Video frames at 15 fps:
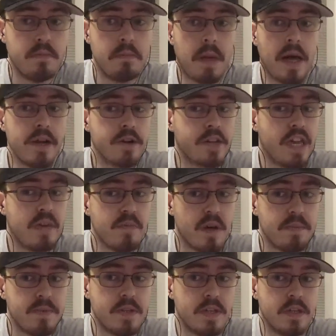Meyer came
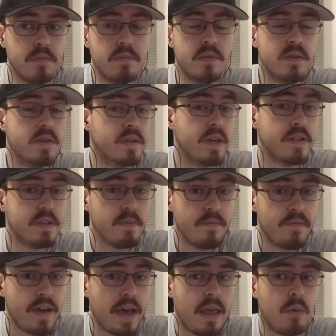up to him, said some
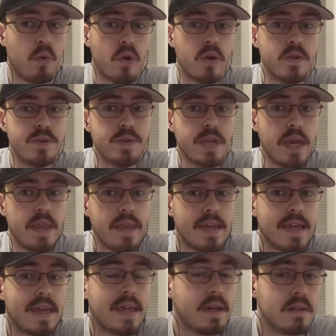foul words, and then
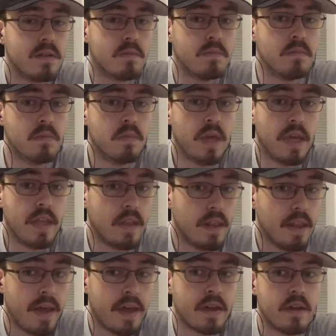kicked him in the
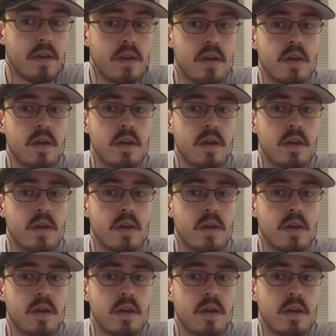leg.